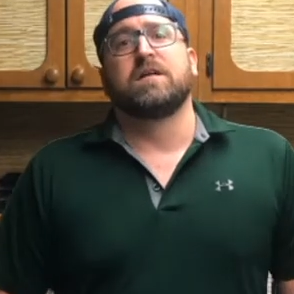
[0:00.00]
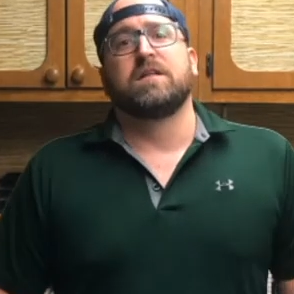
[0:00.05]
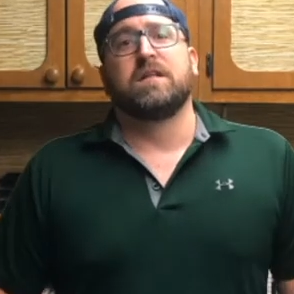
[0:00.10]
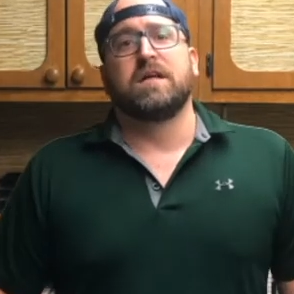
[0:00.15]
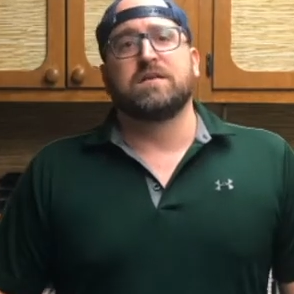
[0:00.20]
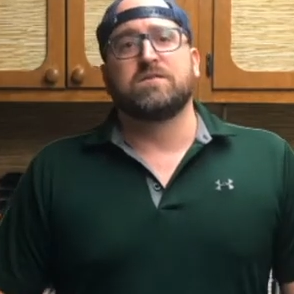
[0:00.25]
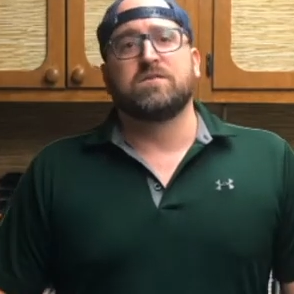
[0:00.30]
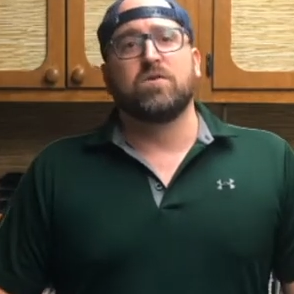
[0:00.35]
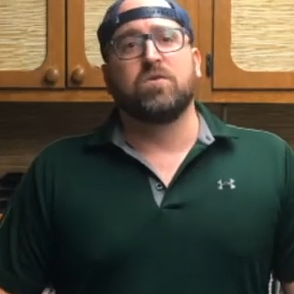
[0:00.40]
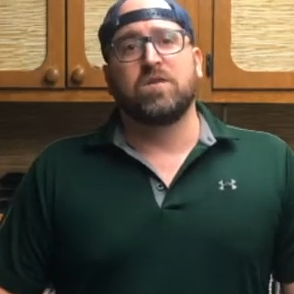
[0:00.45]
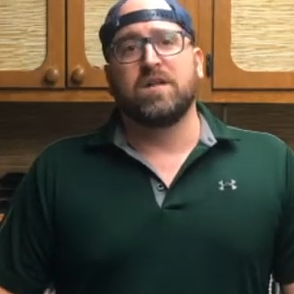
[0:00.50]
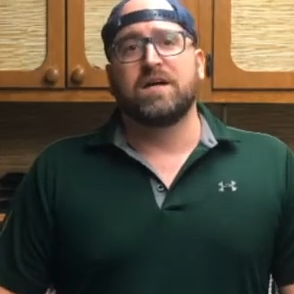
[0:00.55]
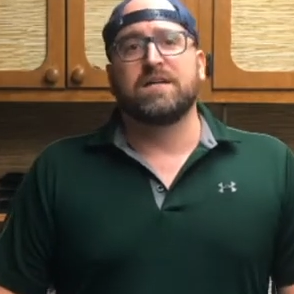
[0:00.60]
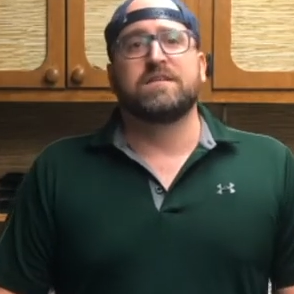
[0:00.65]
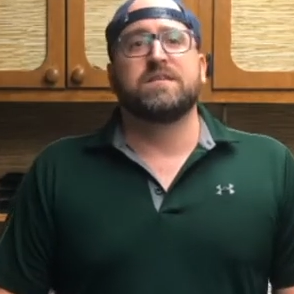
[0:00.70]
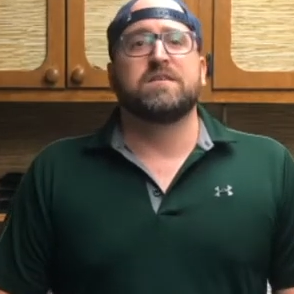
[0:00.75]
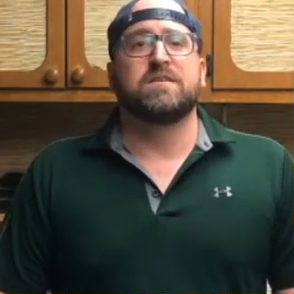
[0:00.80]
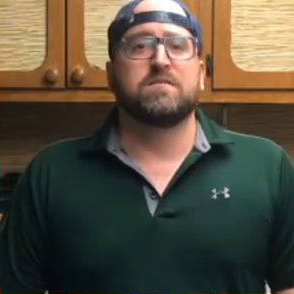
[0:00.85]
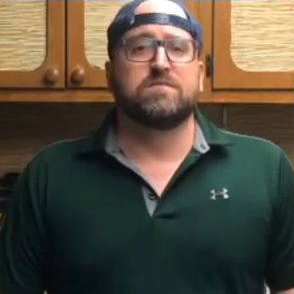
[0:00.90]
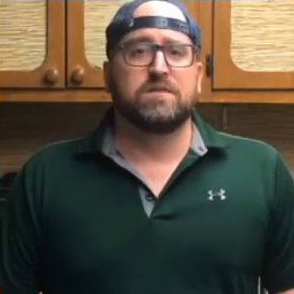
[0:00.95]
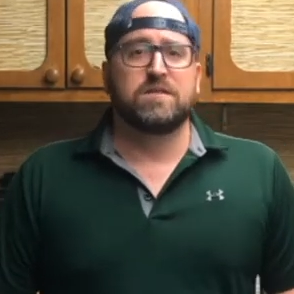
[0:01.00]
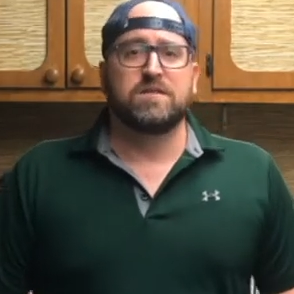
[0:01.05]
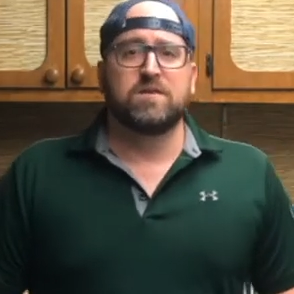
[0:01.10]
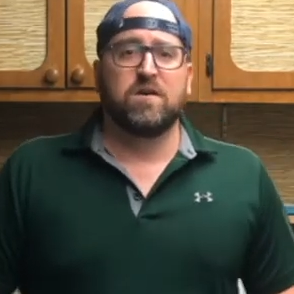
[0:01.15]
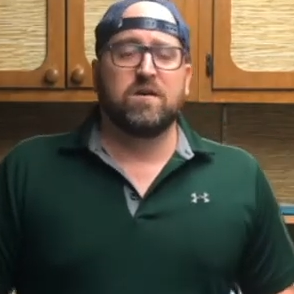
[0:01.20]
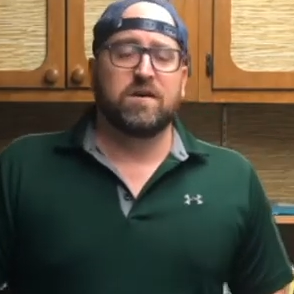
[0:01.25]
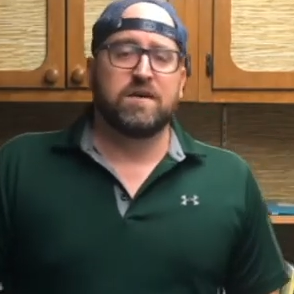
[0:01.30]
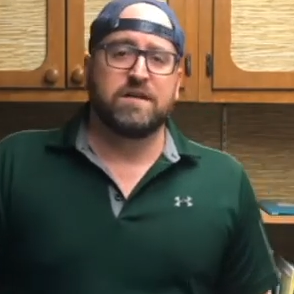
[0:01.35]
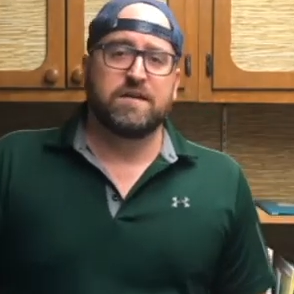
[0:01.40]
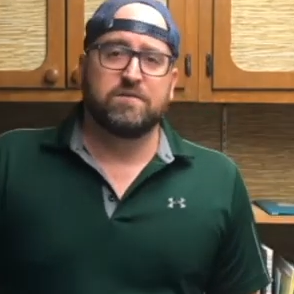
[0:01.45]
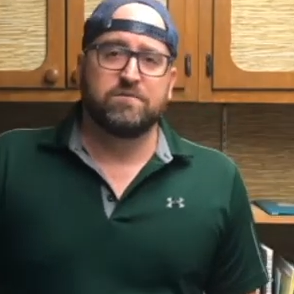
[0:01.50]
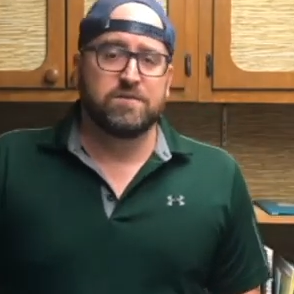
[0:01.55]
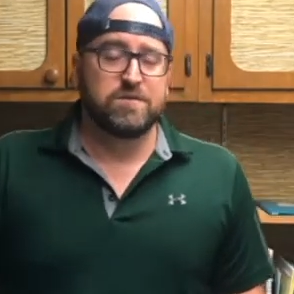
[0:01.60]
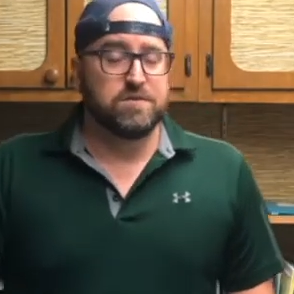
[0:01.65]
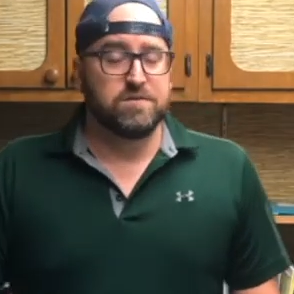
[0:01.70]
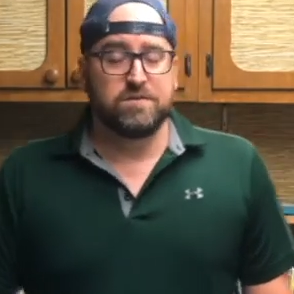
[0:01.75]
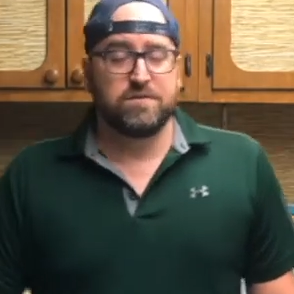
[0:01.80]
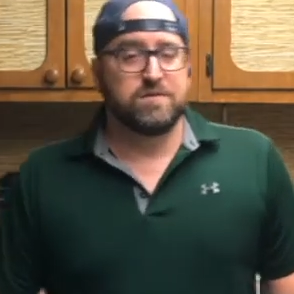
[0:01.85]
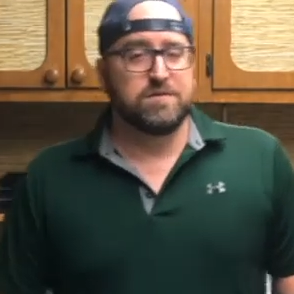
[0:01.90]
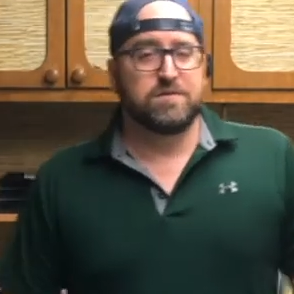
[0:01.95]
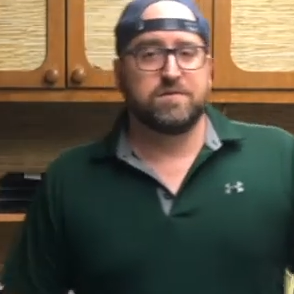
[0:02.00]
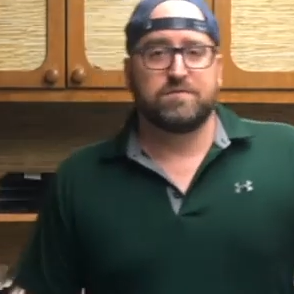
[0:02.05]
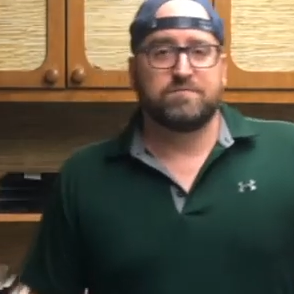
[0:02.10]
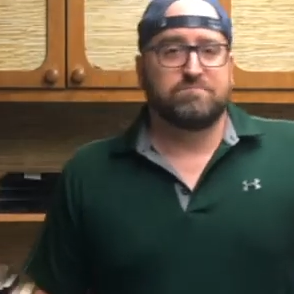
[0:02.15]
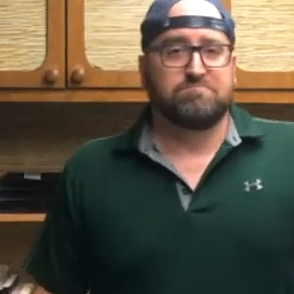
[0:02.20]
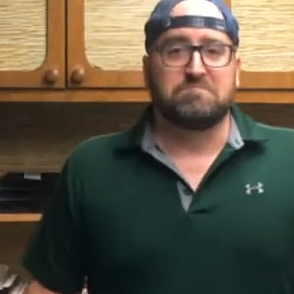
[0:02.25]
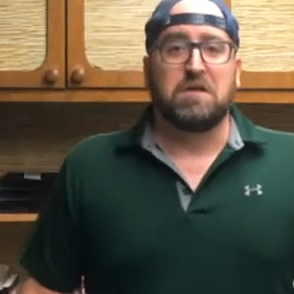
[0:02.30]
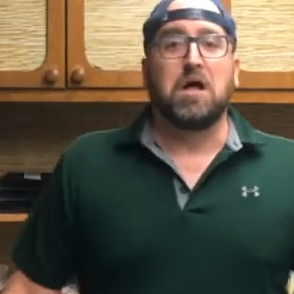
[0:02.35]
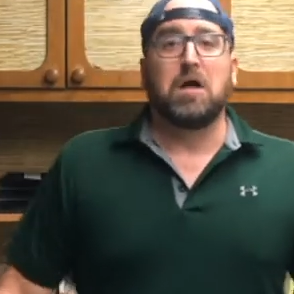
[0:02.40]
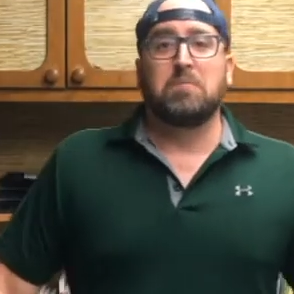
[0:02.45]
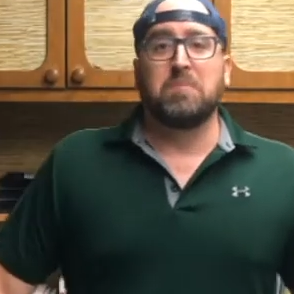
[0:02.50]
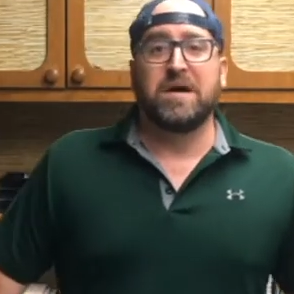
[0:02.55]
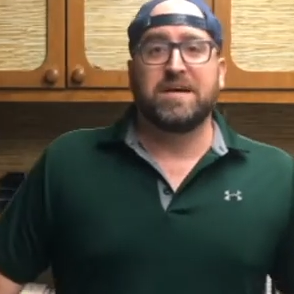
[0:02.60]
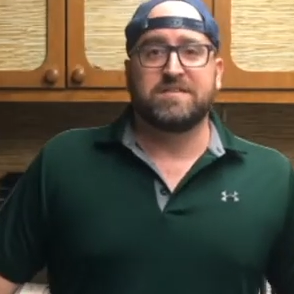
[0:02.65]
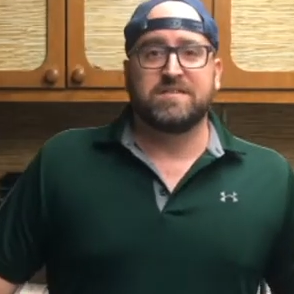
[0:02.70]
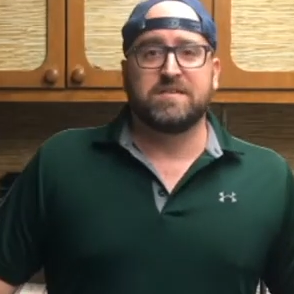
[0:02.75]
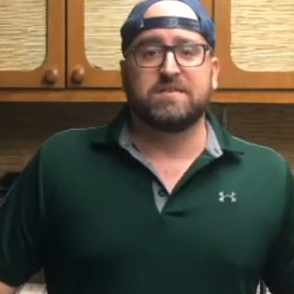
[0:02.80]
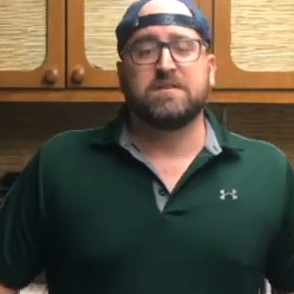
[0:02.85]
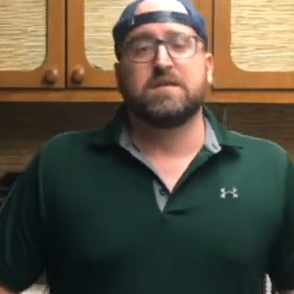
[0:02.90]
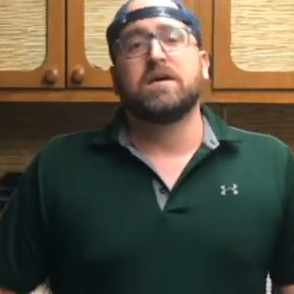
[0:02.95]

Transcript: That's the whole idea of retargeting, which is amazing.